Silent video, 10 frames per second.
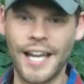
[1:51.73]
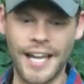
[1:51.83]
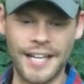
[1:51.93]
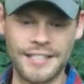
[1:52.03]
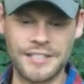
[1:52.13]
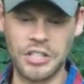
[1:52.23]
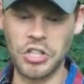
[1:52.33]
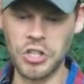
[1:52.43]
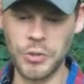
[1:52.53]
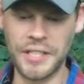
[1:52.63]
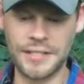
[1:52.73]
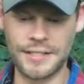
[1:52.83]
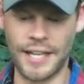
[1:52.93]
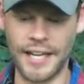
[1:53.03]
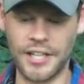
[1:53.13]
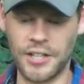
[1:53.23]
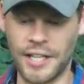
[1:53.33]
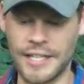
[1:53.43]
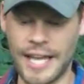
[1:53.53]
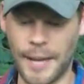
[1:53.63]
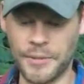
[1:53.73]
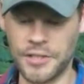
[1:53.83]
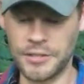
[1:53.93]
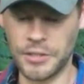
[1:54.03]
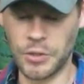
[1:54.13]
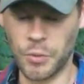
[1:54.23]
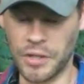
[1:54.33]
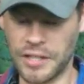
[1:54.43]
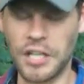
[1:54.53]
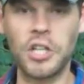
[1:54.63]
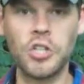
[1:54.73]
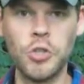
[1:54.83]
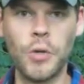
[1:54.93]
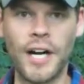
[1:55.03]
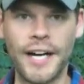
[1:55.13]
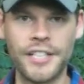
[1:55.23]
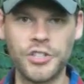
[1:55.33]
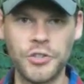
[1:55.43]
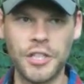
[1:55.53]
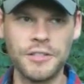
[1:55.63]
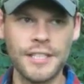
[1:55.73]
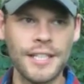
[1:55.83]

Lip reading: and it's the glue-in style adapter within a glue-on Judo.